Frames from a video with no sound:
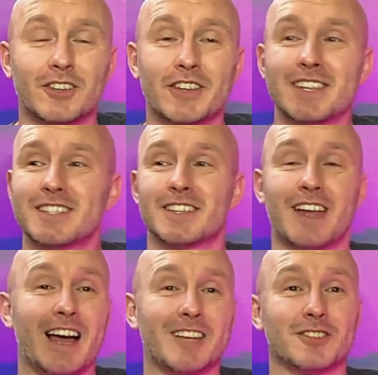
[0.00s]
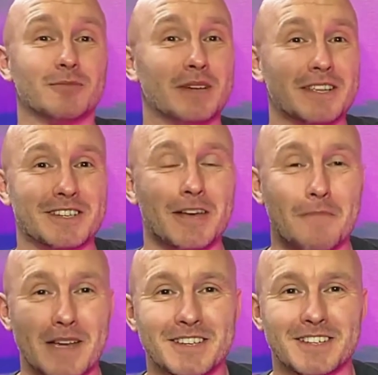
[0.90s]
This item is
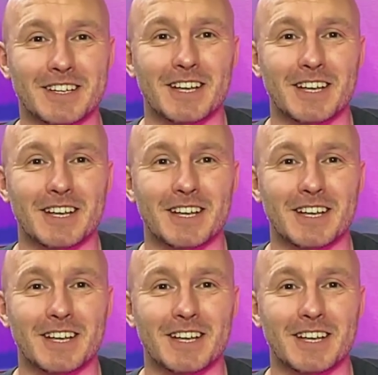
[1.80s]
amazing.